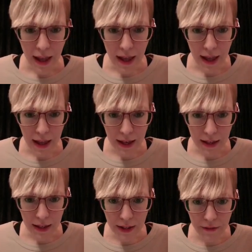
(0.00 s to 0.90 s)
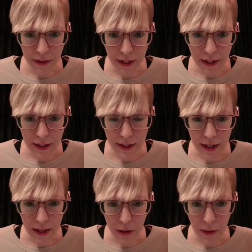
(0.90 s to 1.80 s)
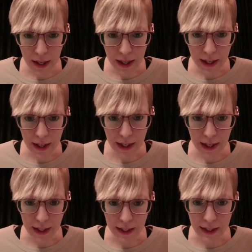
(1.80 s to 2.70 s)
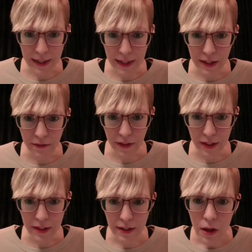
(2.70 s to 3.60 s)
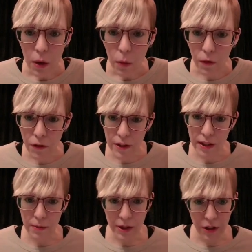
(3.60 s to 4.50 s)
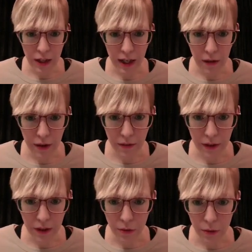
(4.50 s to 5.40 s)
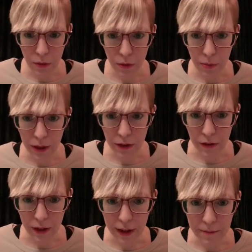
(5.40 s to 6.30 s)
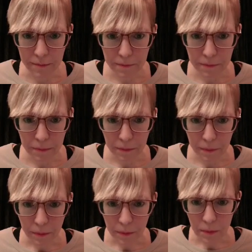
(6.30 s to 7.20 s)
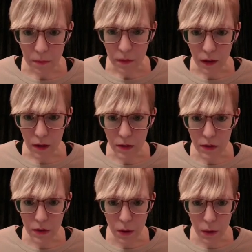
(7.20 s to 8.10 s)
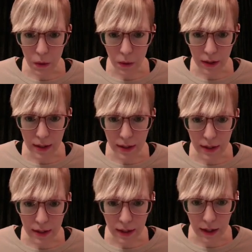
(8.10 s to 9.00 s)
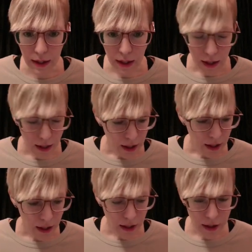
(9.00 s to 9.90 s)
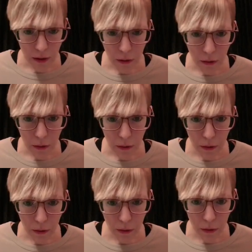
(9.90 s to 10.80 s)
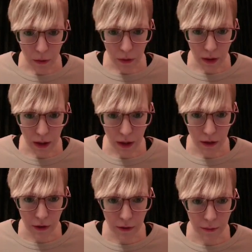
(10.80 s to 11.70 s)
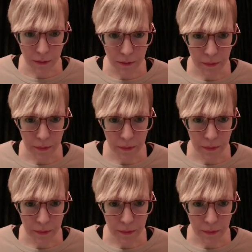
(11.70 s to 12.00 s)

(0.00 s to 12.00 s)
And if it is, I go ahead and I get that device. Well, first, let me show you how I read through the byte array. So let's see, go through here.